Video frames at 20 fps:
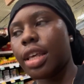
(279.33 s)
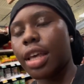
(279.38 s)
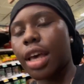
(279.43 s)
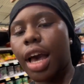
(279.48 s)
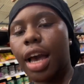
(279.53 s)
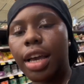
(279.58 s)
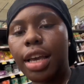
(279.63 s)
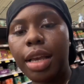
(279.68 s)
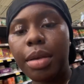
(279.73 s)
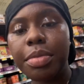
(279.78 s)

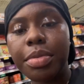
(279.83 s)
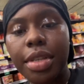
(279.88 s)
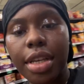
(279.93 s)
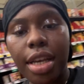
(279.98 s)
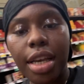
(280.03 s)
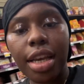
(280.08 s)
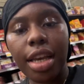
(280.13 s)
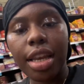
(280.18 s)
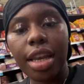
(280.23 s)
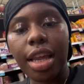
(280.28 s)
Hakeem
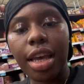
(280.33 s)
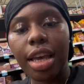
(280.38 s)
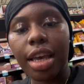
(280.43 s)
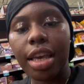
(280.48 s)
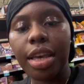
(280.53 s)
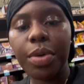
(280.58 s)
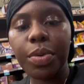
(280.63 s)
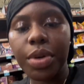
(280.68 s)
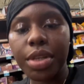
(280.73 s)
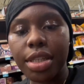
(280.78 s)
said that
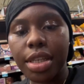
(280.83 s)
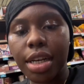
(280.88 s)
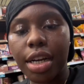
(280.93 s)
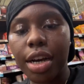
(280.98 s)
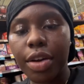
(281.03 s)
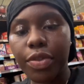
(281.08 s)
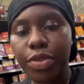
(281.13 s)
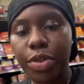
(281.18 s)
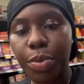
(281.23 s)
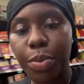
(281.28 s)
he wasn't
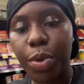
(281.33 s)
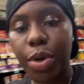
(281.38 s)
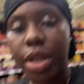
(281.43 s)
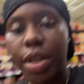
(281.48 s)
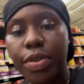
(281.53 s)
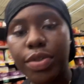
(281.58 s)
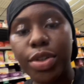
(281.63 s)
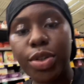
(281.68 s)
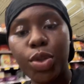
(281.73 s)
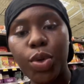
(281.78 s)
comfortable
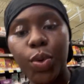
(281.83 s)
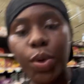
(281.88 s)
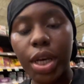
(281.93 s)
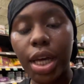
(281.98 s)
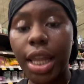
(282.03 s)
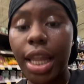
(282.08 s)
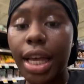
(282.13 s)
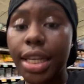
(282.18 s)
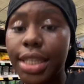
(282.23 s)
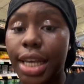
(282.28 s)
enough to do it
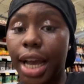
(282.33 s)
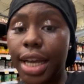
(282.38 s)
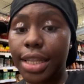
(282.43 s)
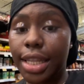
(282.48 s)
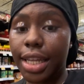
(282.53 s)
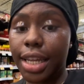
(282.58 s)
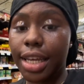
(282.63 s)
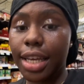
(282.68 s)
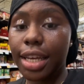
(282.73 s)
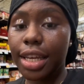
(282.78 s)
unless I
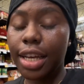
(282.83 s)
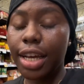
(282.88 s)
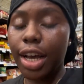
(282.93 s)
did it.